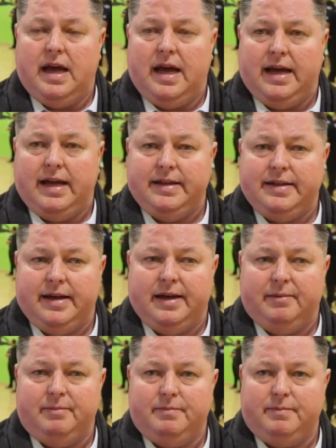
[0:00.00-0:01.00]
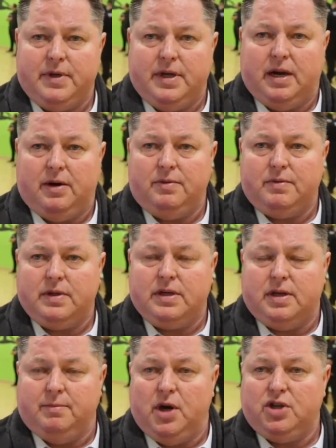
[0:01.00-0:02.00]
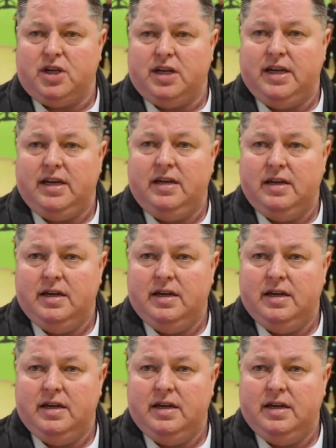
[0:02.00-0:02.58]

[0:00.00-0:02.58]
and you know, commercially,